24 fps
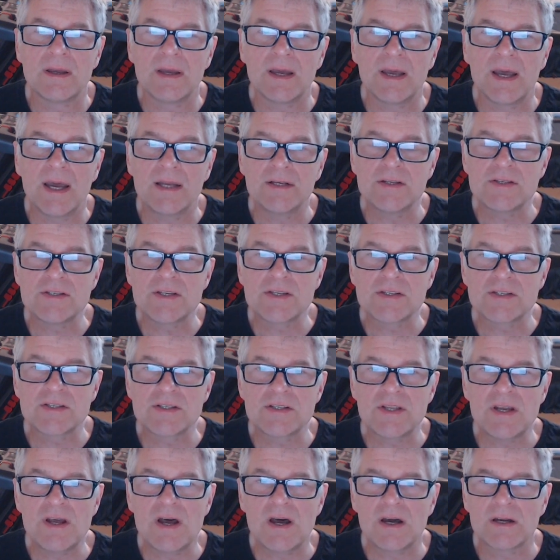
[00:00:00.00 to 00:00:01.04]
as a
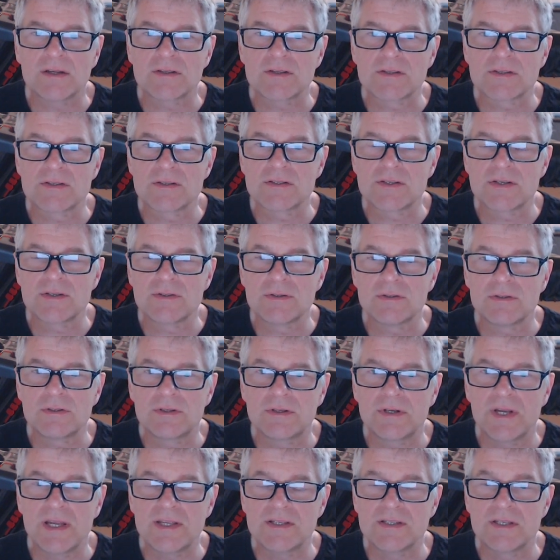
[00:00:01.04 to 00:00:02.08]
start to
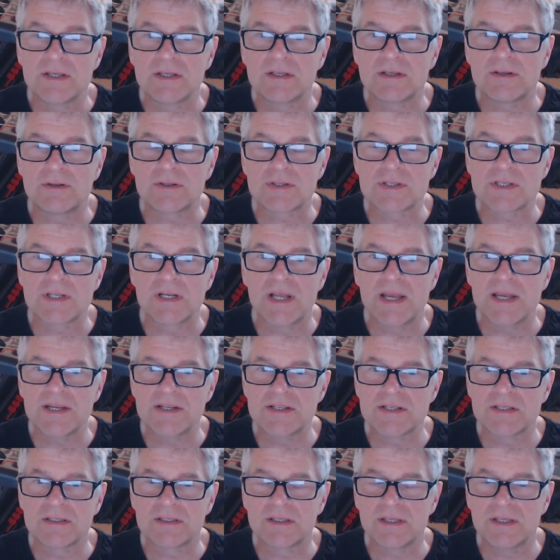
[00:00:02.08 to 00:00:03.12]
creating
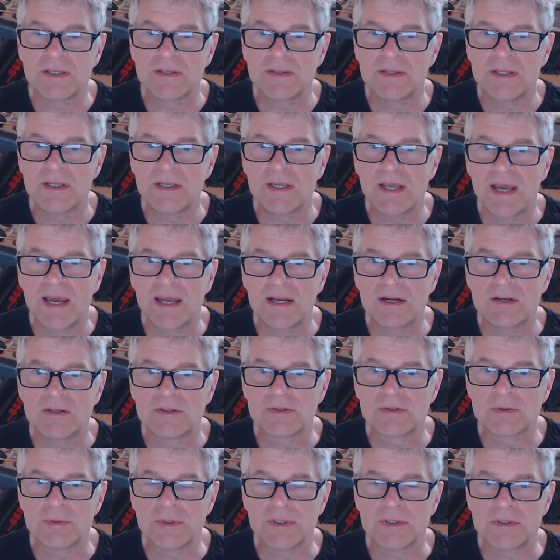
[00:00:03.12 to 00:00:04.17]
oscillation in the
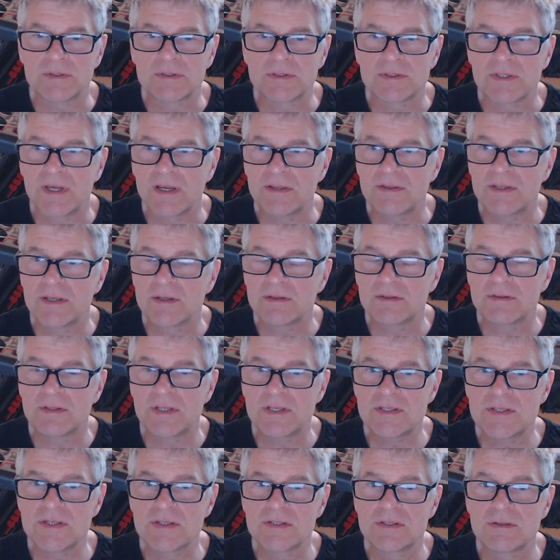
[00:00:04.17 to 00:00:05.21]
analog world, I think
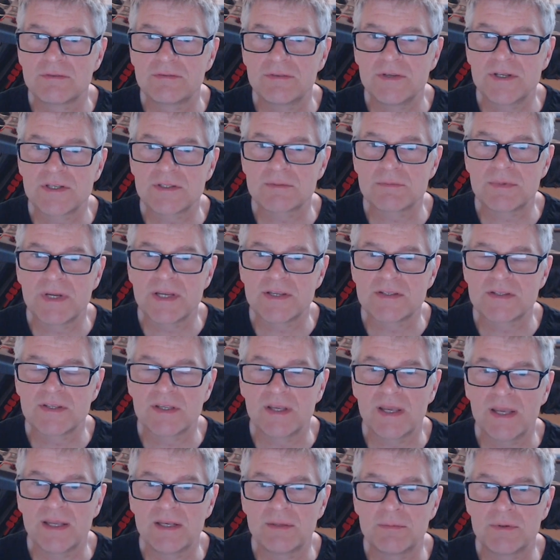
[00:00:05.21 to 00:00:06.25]
this is the first place
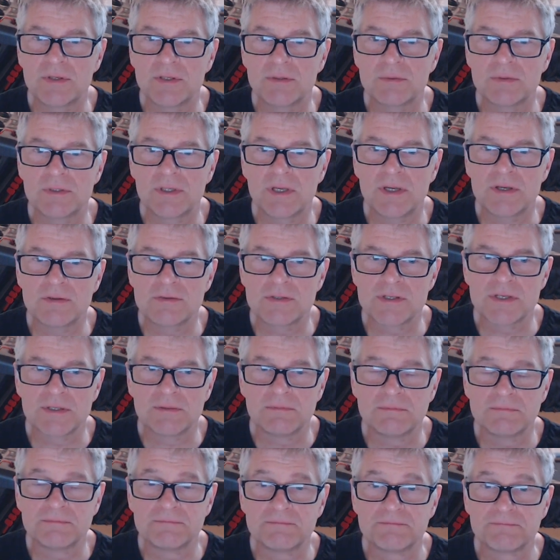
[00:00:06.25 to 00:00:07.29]
that anybody would go to
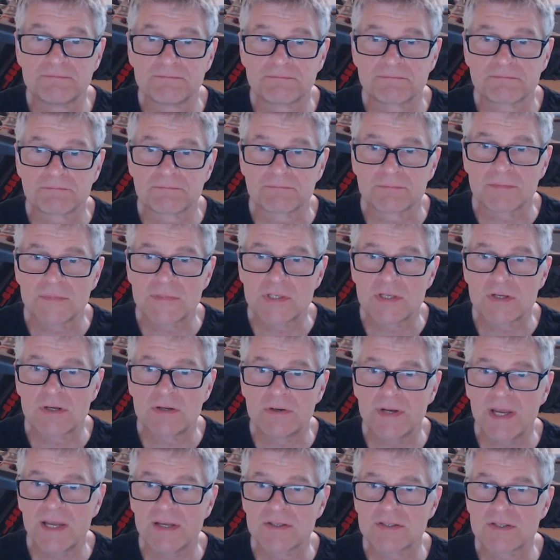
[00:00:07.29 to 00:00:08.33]

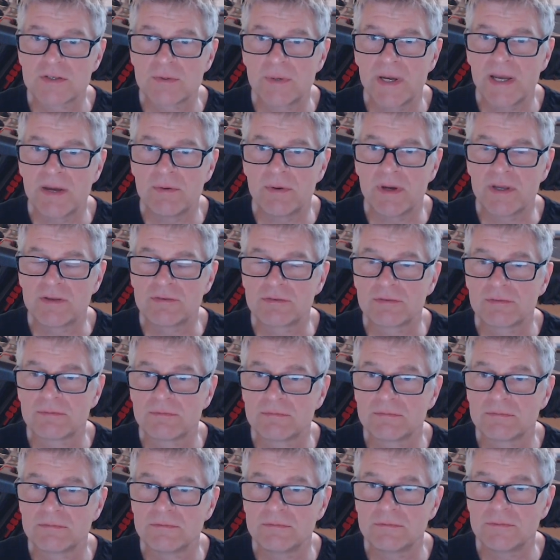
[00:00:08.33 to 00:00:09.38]
create a square wave,
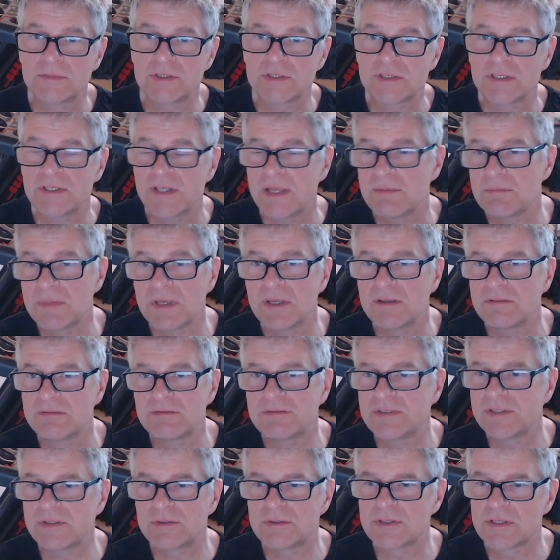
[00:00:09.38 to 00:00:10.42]
which can then be
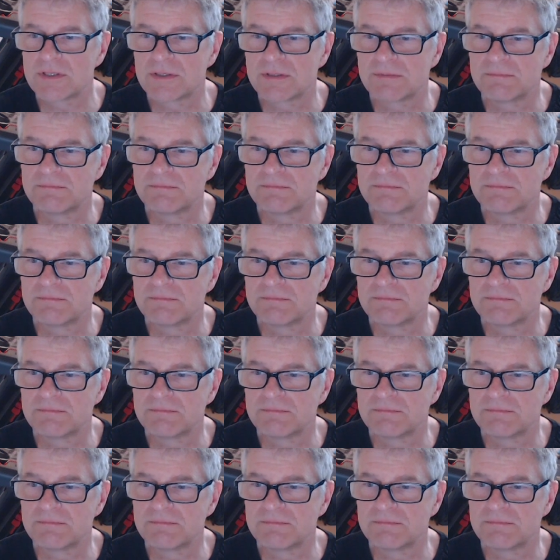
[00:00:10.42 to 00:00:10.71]
filtered.